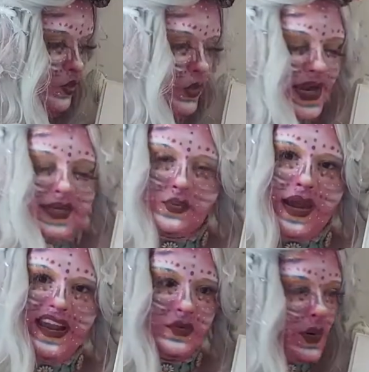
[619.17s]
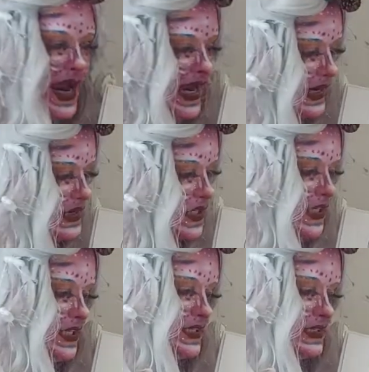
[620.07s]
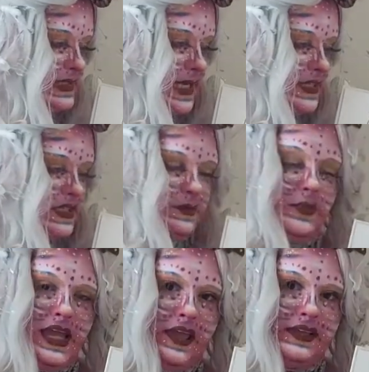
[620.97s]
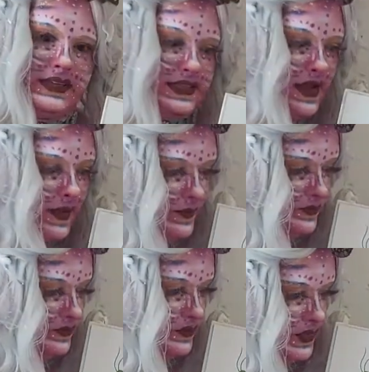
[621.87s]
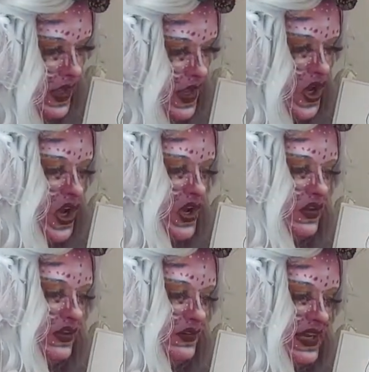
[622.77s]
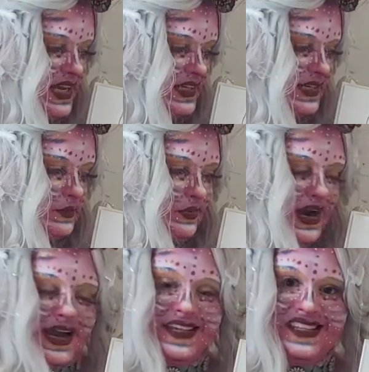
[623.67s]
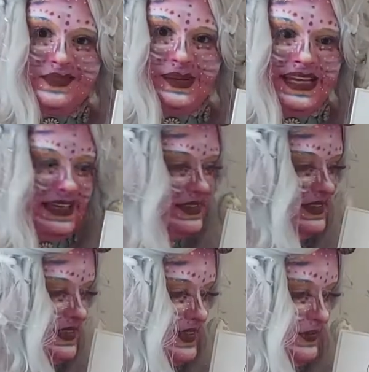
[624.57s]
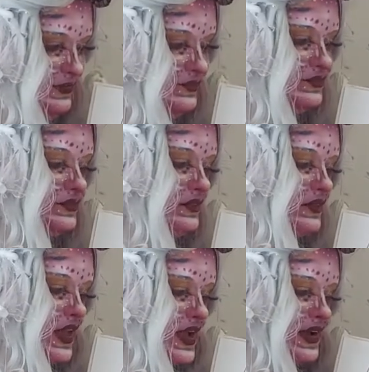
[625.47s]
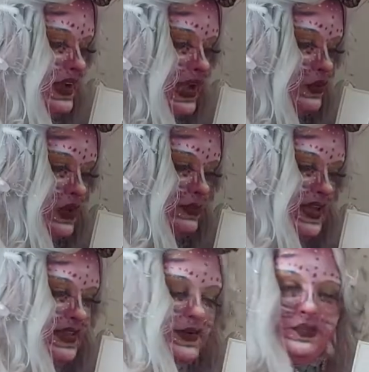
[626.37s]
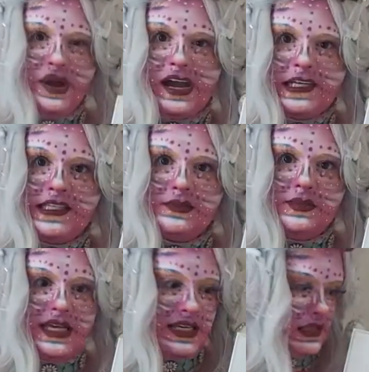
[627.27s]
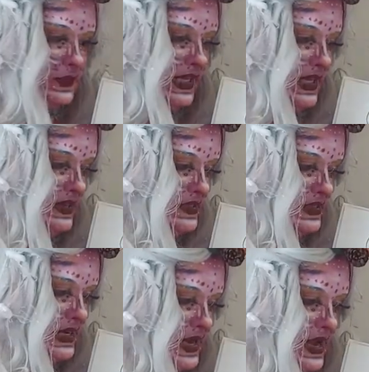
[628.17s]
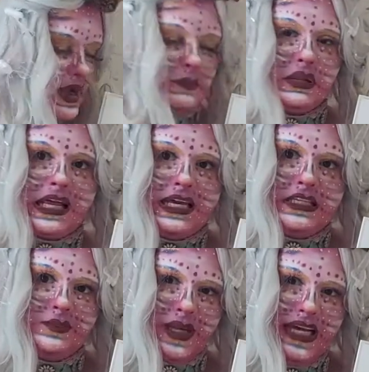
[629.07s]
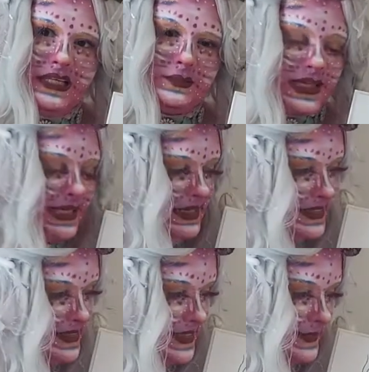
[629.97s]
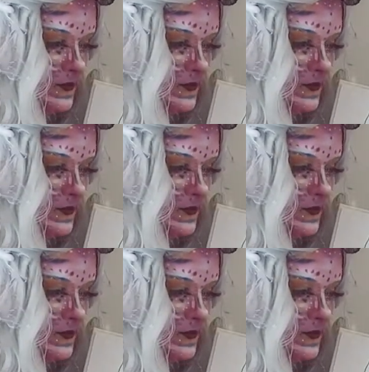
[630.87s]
Wait, says the bees. You need bride's bees. Can we be the bride's bees, please? Please.